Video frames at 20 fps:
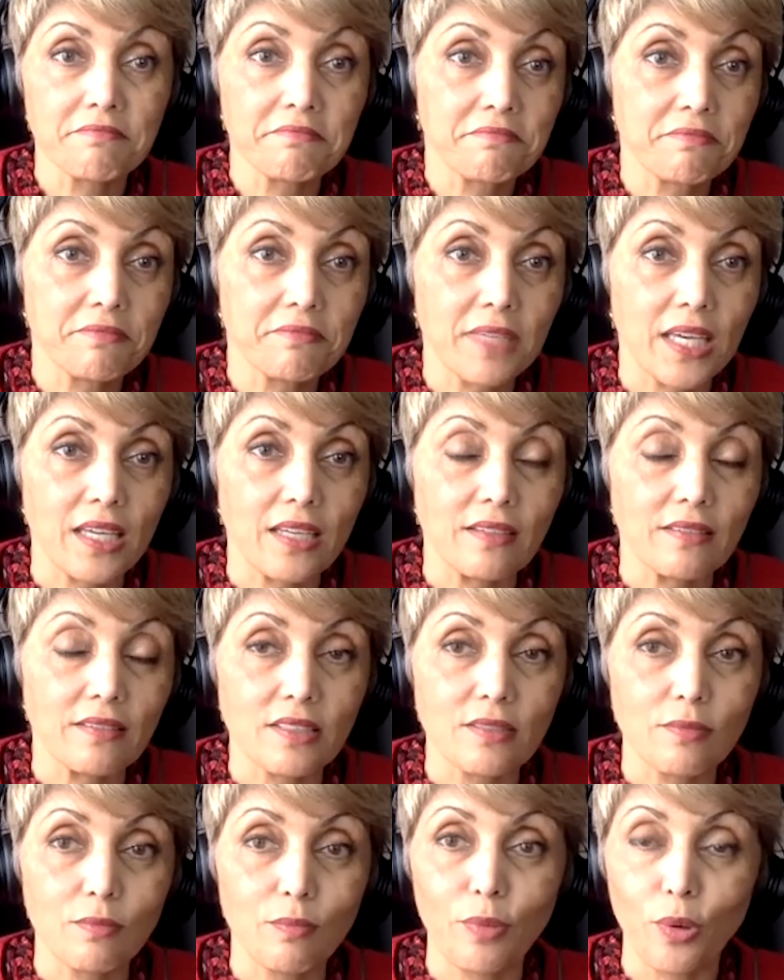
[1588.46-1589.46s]
And
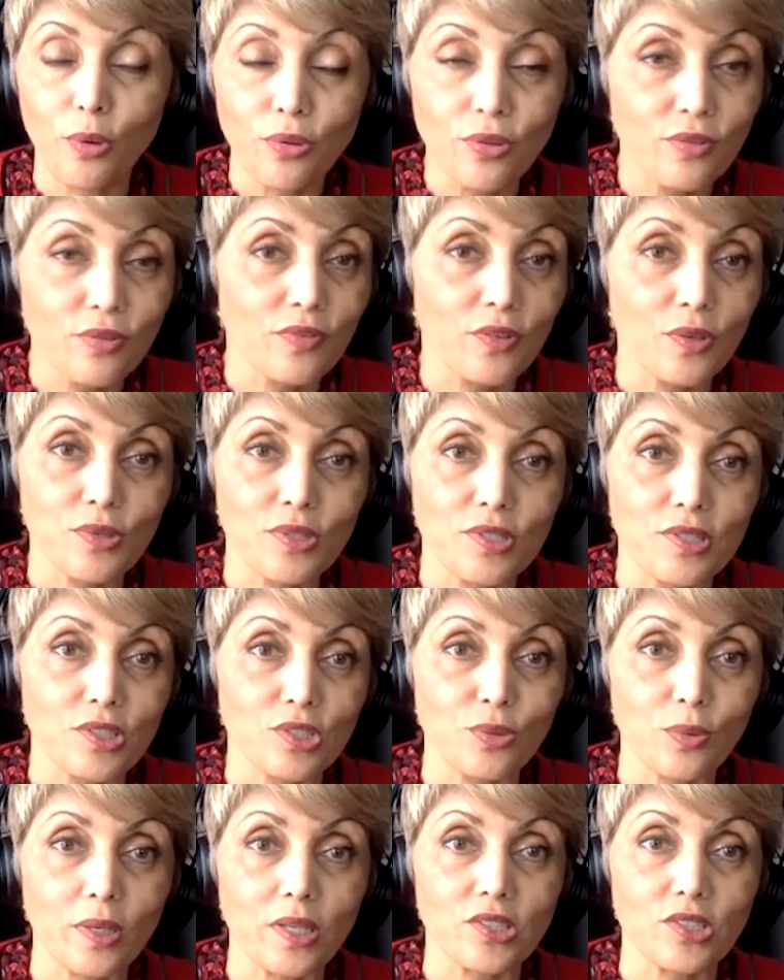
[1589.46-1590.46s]
both of those
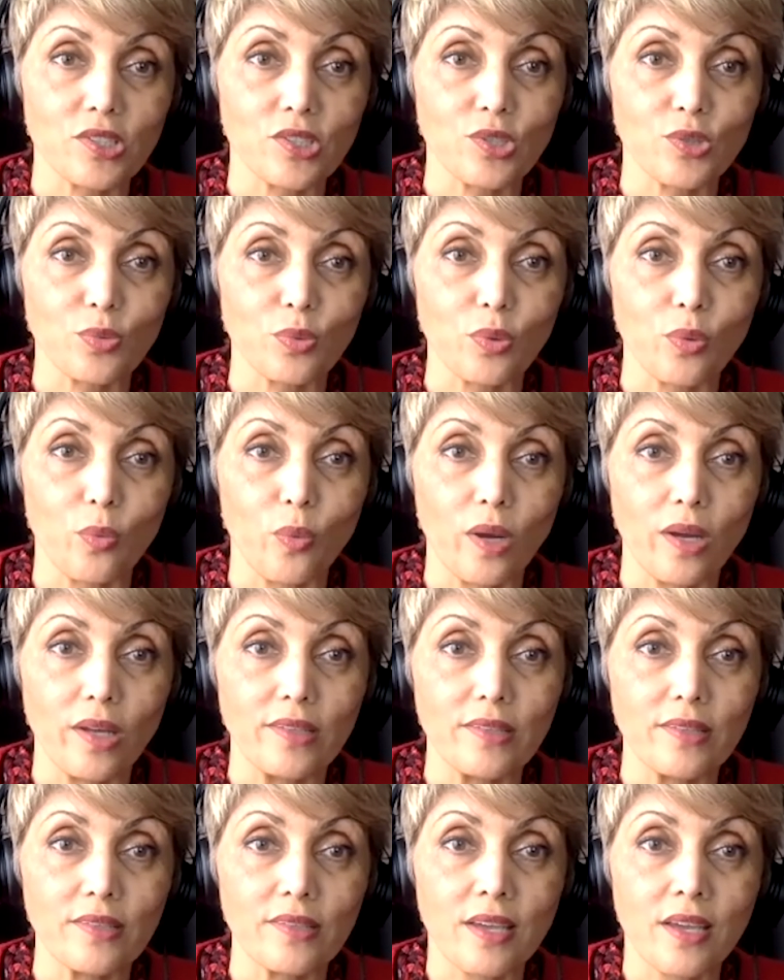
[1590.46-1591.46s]
situations were
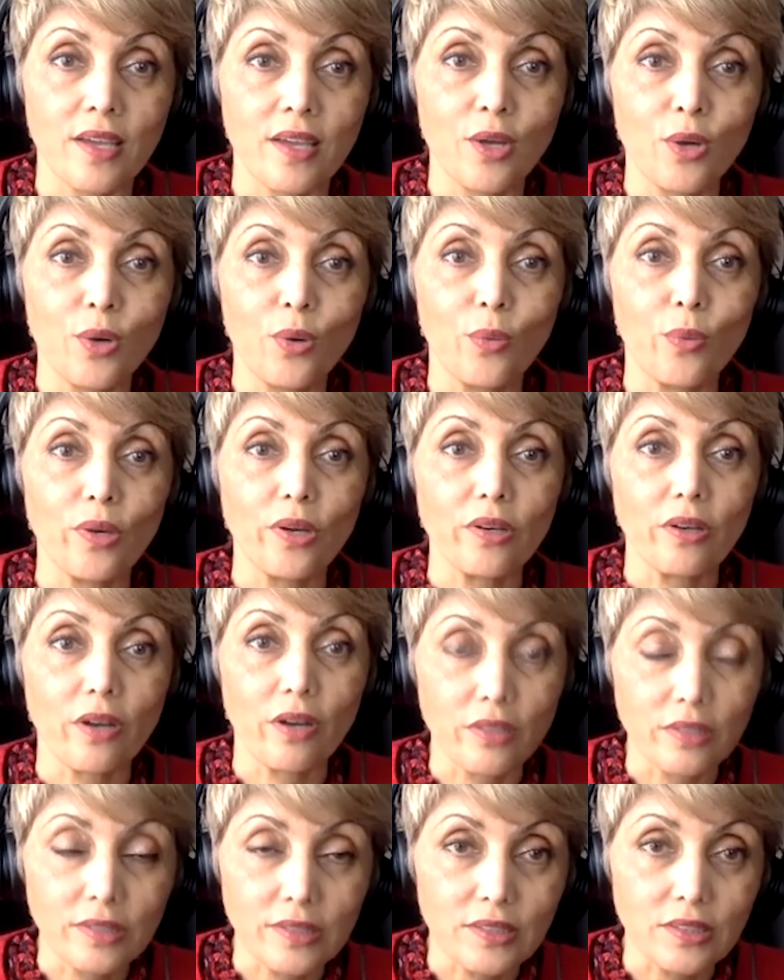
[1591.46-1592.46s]
ones where
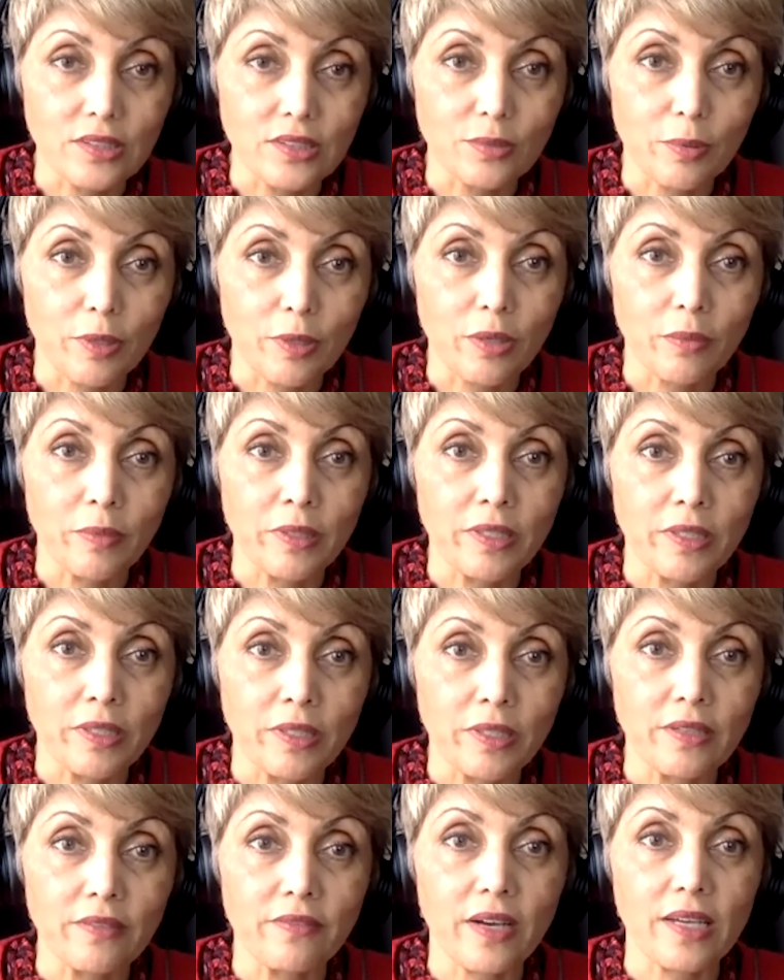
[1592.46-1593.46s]
our legal department
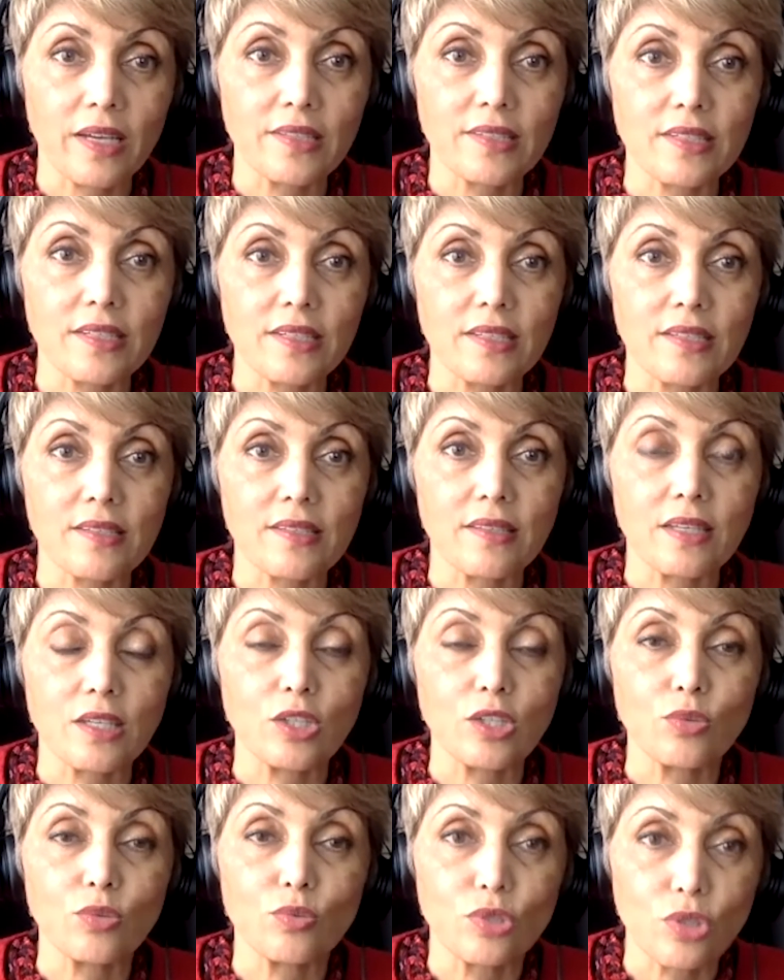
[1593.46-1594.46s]
advised us
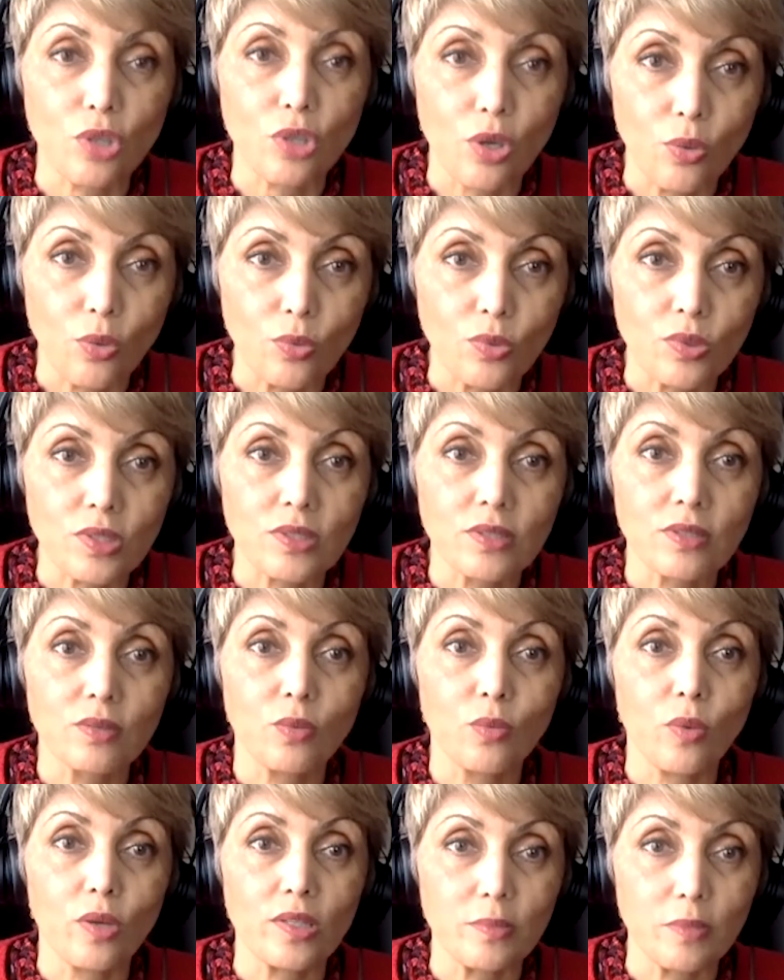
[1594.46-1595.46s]
that you don't
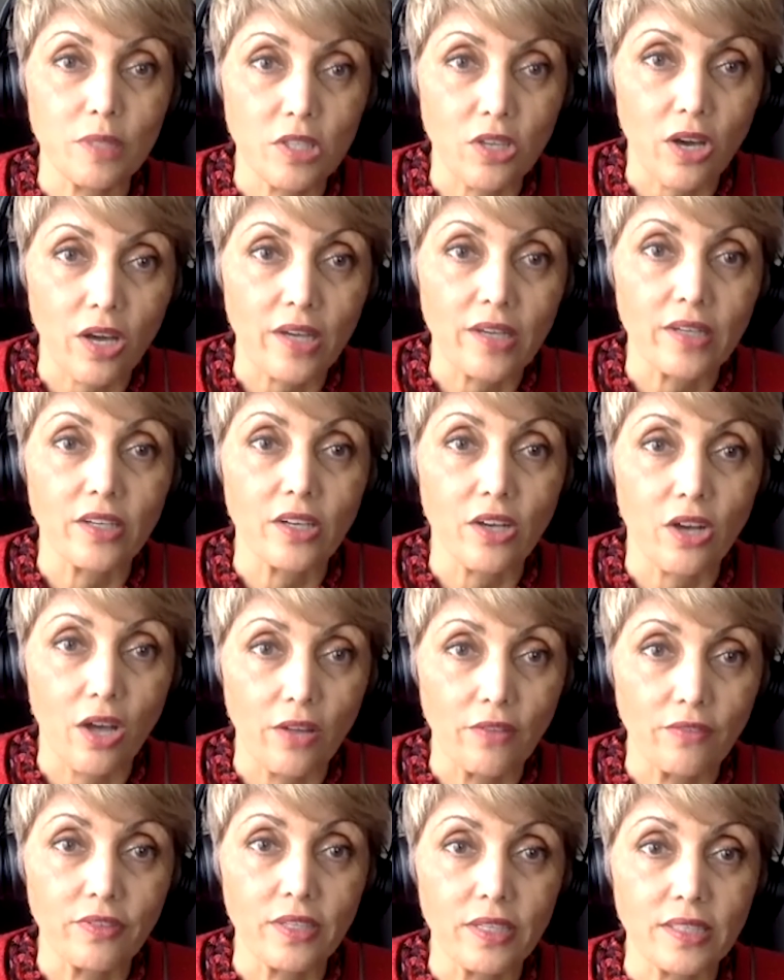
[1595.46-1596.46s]
want to be caught in a
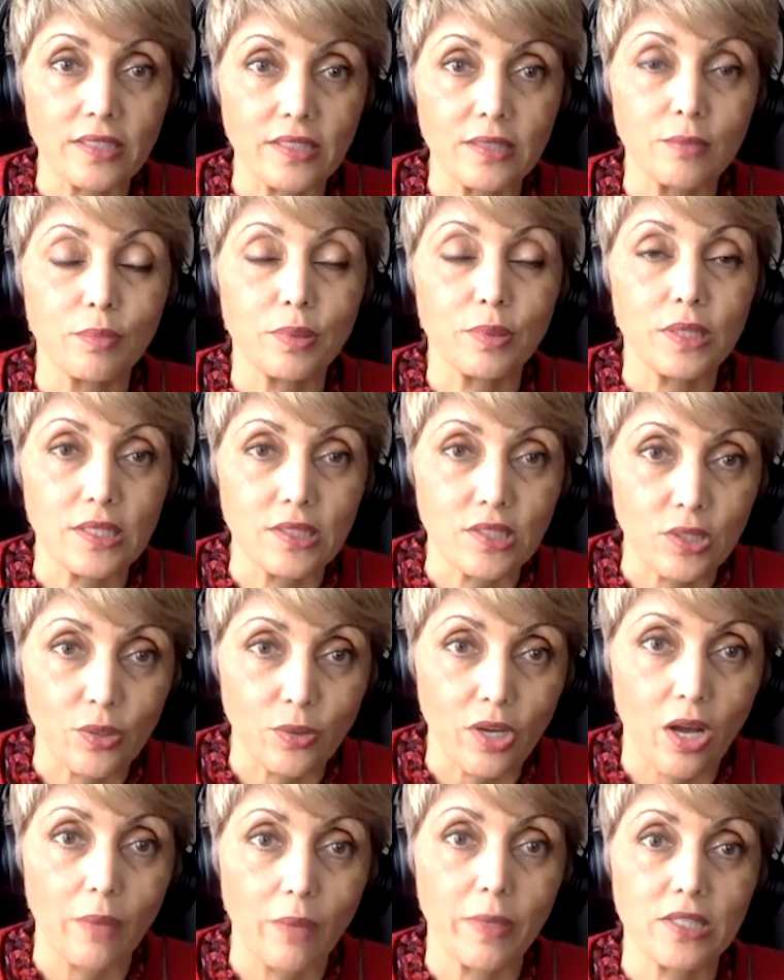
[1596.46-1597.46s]
conflict. Please don't
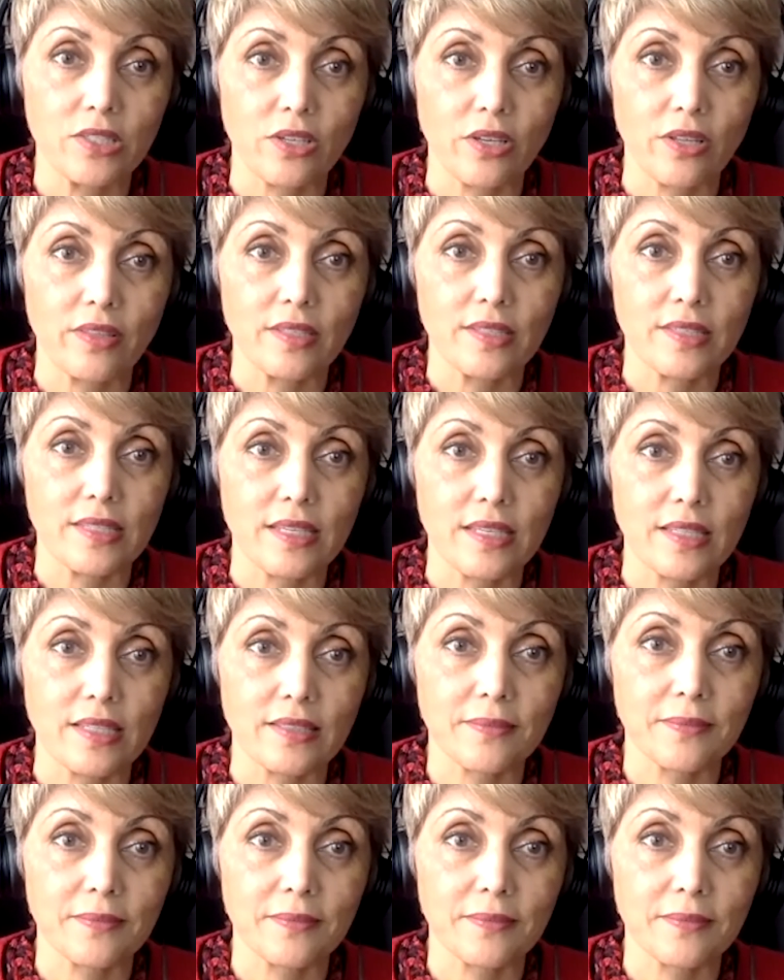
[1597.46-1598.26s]
comment on these things.